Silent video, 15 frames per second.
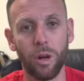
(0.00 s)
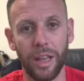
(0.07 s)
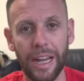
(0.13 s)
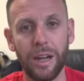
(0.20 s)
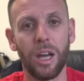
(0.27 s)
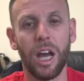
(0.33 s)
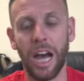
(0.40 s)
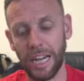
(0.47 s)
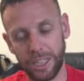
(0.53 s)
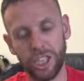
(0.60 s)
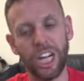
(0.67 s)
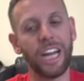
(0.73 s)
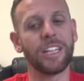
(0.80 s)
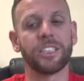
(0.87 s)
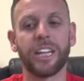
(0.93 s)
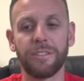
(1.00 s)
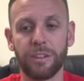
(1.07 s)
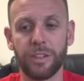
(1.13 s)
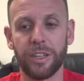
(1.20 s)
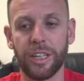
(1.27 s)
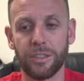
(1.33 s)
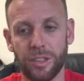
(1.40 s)
Like, I changed
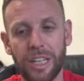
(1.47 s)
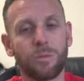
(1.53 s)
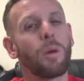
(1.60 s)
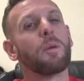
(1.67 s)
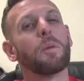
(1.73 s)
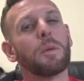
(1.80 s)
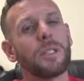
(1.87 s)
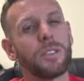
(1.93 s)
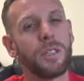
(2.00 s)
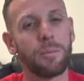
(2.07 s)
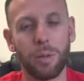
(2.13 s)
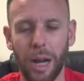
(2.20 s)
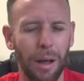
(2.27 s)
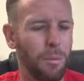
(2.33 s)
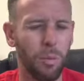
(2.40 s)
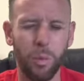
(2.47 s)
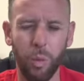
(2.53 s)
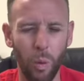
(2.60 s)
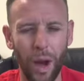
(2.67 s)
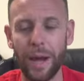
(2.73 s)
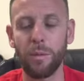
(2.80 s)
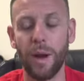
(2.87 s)
everything, so that's why we missed it. But I'd
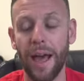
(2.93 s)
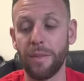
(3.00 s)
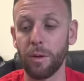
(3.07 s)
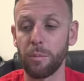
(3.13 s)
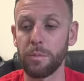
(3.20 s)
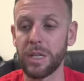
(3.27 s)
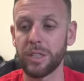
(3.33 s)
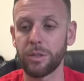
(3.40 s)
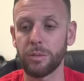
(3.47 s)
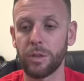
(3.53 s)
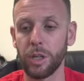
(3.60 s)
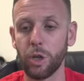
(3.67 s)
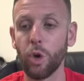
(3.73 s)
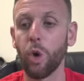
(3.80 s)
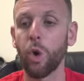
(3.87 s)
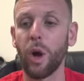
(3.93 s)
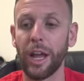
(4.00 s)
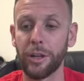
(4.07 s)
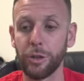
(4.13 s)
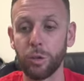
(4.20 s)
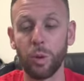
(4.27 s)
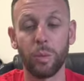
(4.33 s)
way rather miss the goal
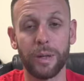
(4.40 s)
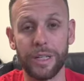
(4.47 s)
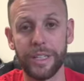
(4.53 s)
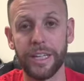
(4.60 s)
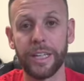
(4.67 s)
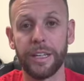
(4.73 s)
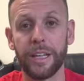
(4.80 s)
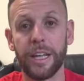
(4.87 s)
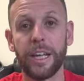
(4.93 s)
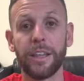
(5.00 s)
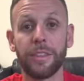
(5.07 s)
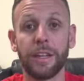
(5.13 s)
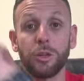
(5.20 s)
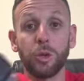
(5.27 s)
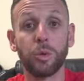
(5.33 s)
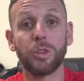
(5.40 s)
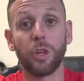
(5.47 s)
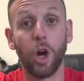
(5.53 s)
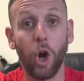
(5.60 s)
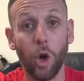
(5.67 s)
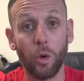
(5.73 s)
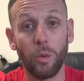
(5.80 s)
and do what we did than do it the
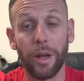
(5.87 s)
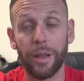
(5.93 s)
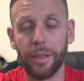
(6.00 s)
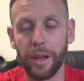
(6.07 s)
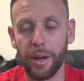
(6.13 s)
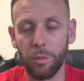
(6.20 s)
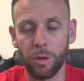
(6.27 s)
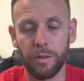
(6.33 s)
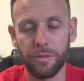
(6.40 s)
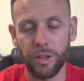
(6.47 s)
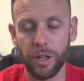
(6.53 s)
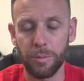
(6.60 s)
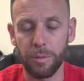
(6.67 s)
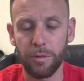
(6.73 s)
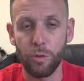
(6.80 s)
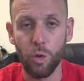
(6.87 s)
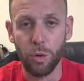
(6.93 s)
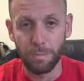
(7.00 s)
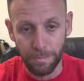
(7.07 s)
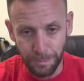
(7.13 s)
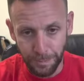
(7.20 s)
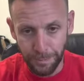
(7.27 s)
hard way that I would have done it before.
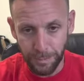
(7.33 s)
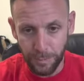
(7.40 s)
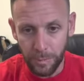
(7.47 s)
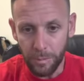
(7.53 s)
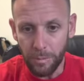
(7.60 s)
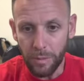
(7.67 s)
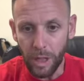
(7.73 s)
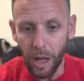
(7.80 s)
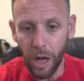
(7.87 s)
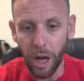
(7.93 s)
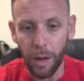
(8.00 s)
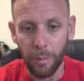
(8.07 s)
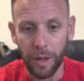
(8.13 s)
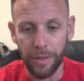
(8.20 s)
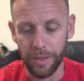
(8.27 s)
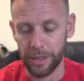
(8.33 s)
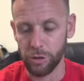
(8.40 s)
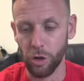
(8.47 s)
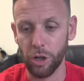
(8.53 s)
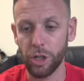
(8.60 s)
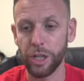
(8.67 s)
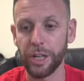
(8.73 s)
And things are
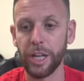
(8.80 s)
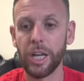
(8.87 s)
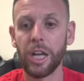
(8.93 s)
all good.